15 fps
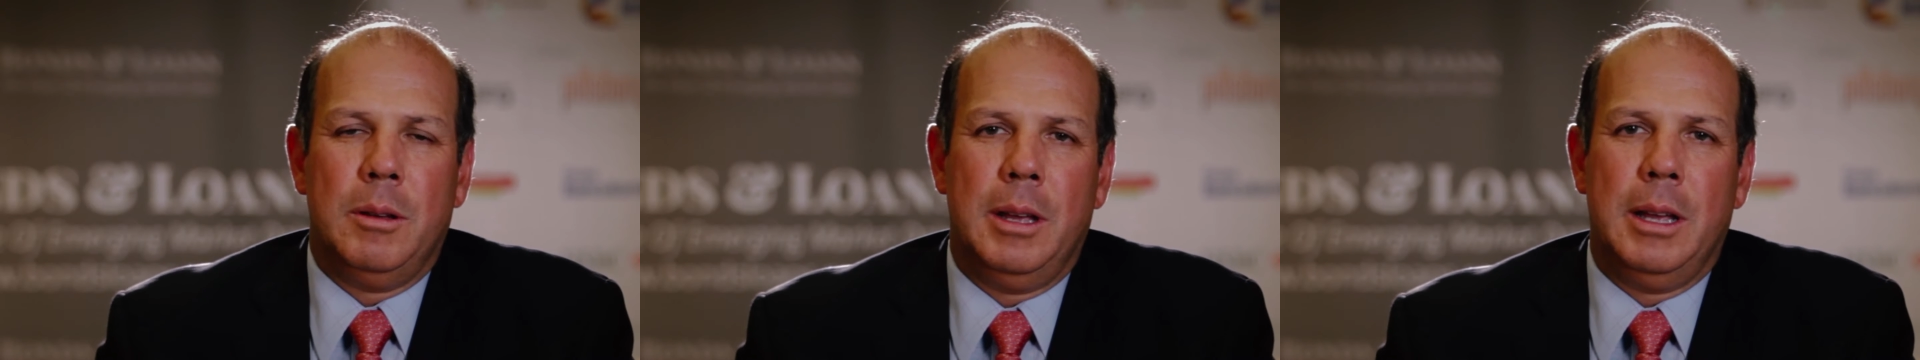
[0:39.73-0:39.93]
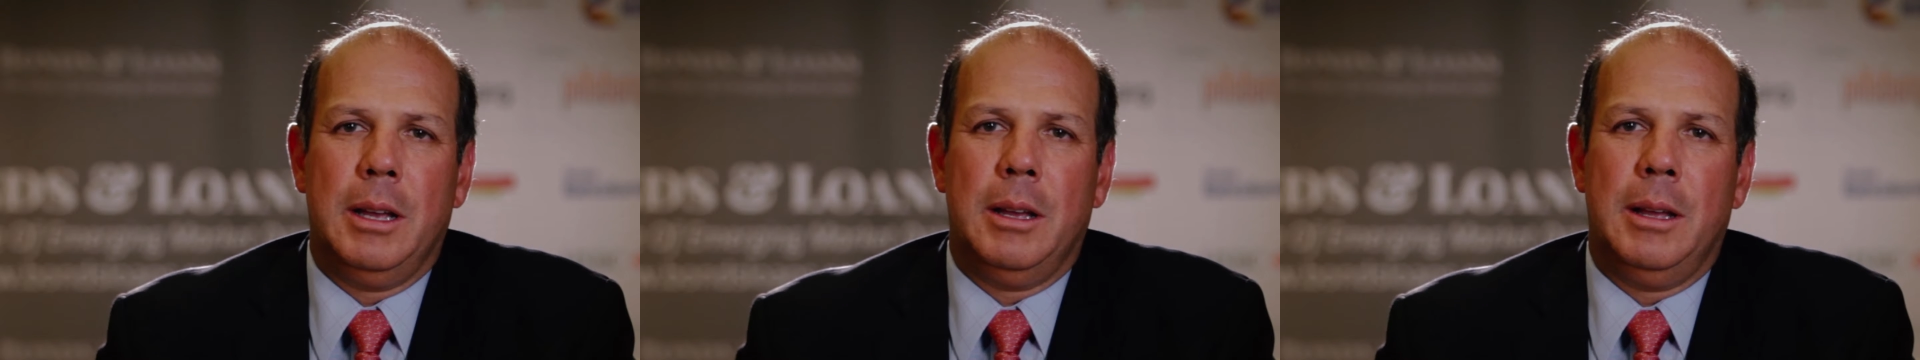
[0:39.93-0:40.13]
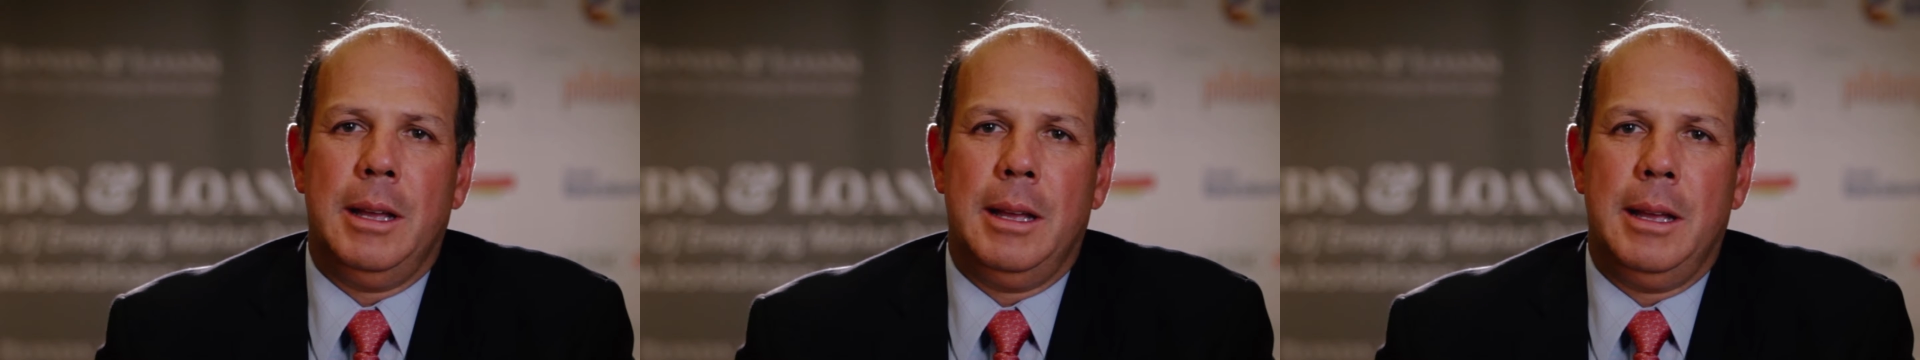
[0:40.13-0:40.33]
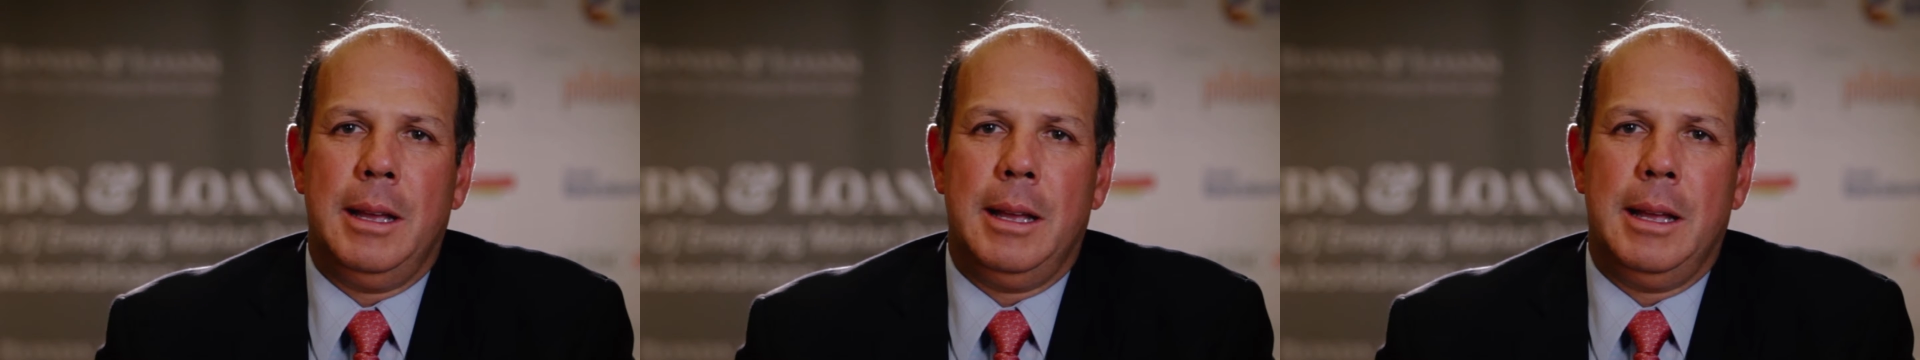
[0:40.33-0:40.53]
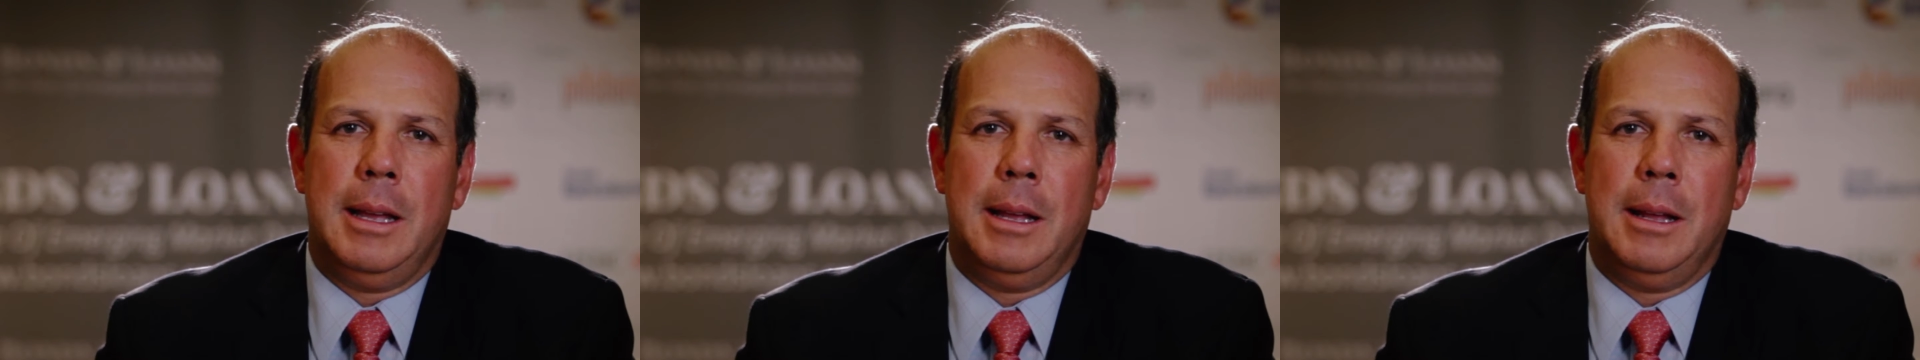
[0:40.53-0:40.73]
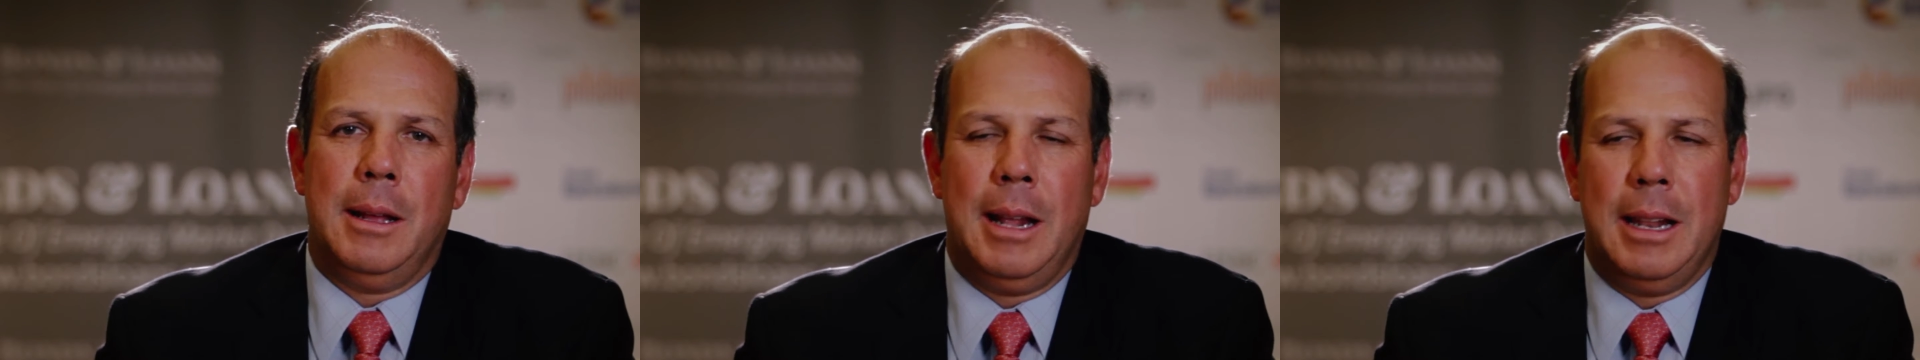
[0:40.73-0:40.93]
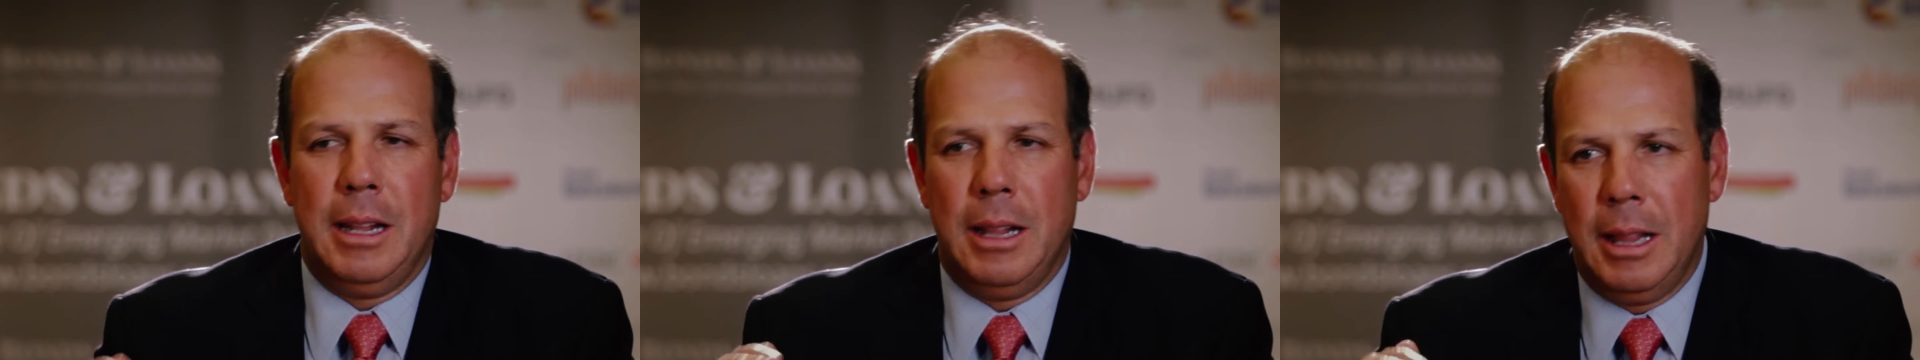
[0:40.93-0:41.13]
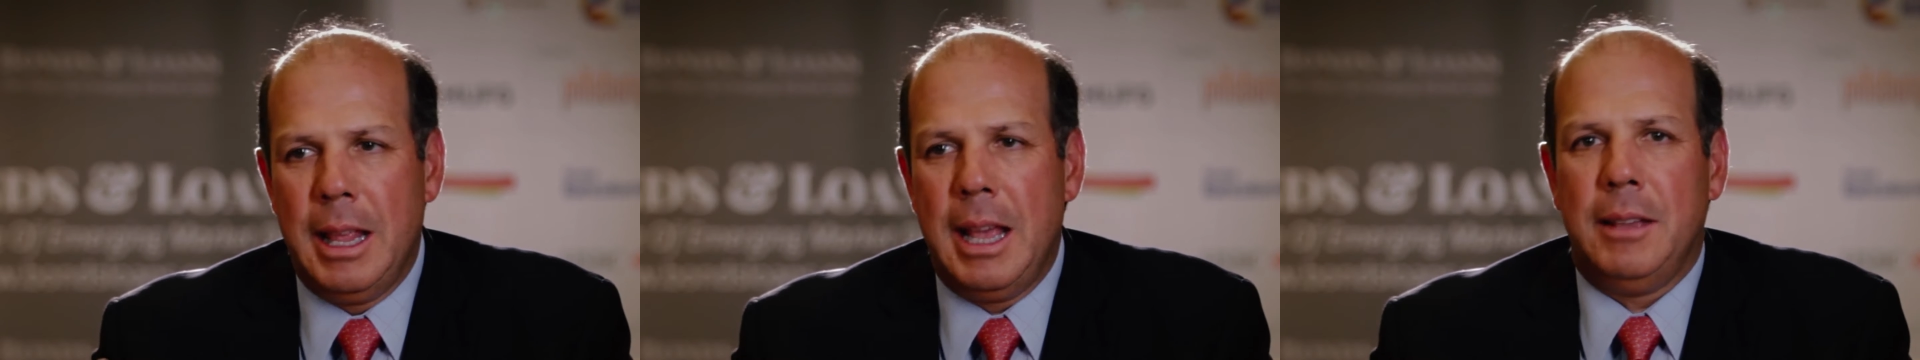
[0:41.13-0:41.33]
a
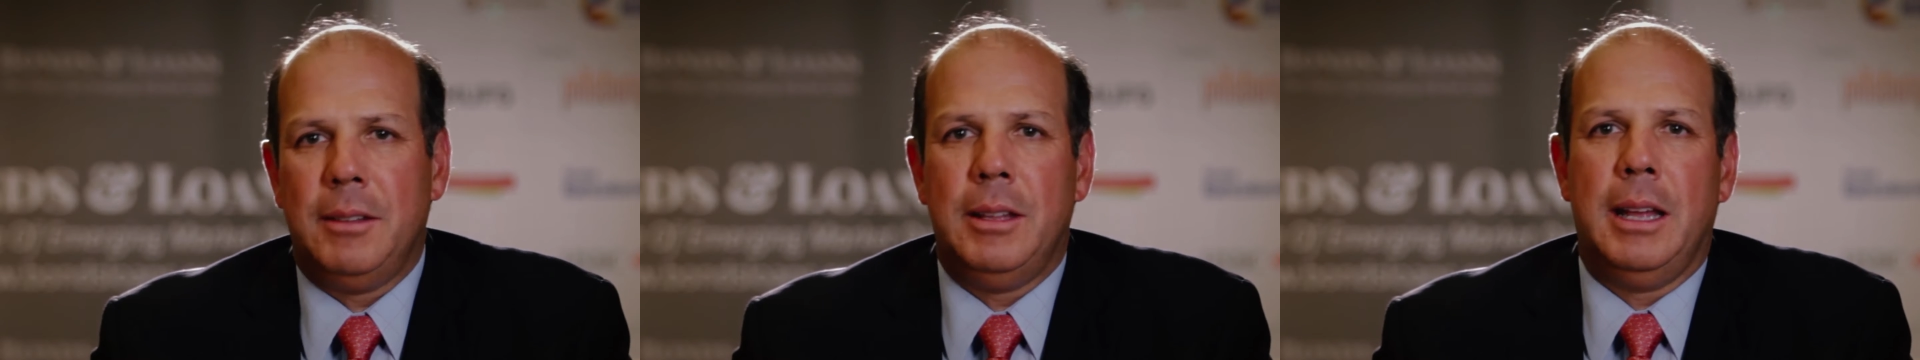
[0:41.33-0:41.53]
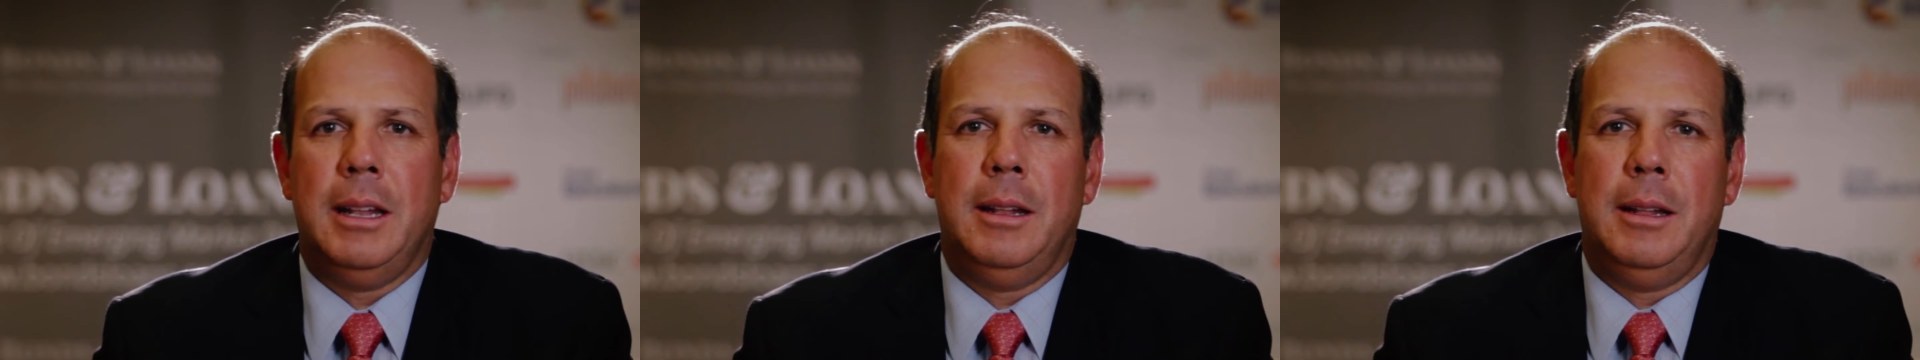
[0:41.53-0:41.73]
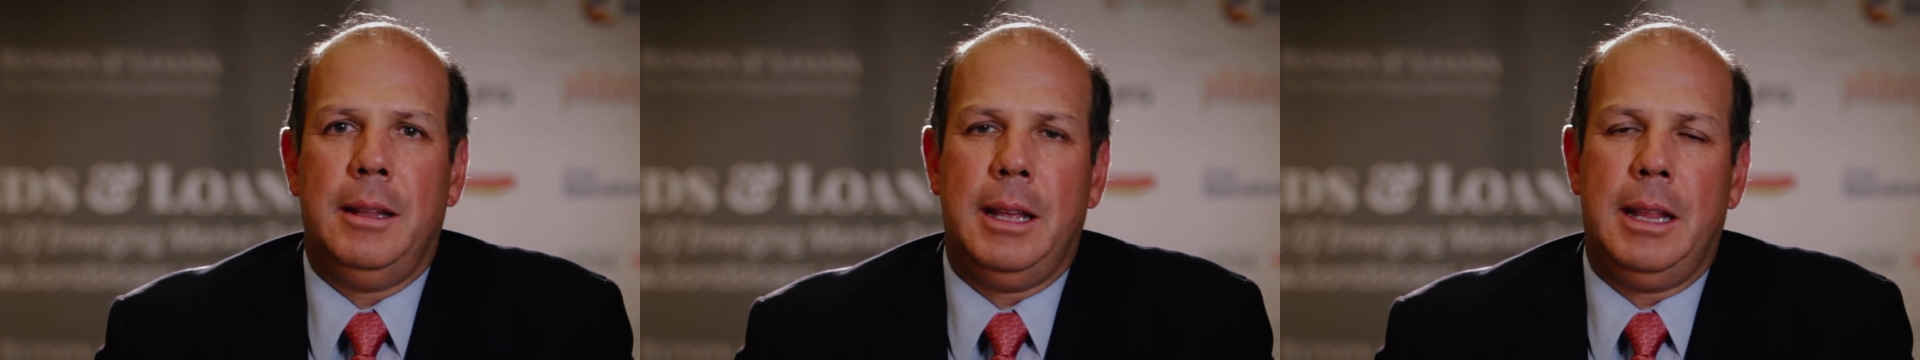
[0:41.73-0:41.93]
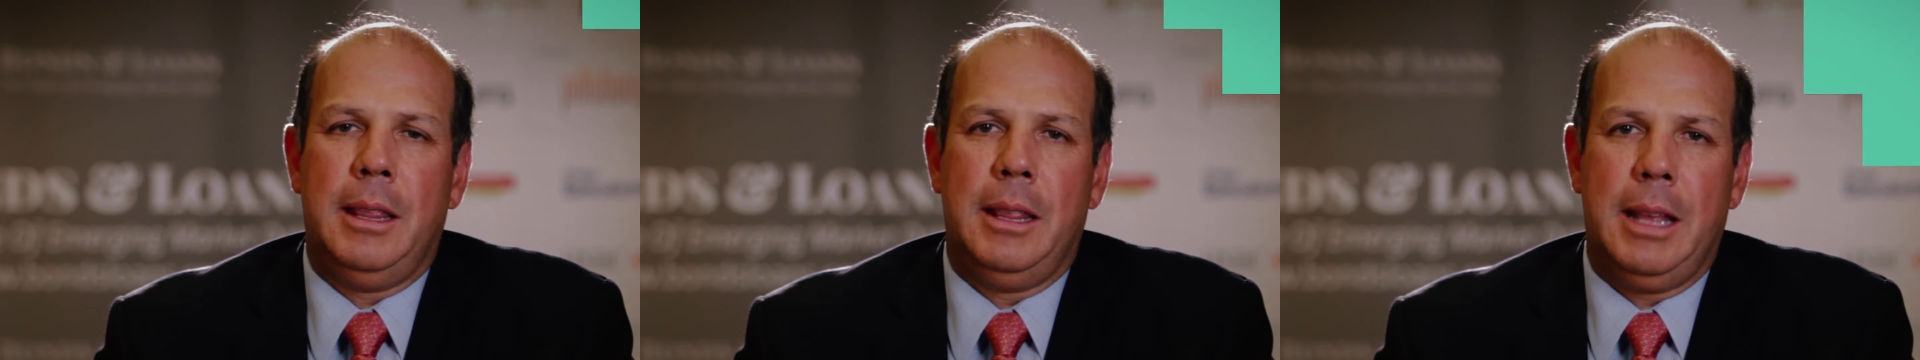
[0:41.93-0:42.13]
little less than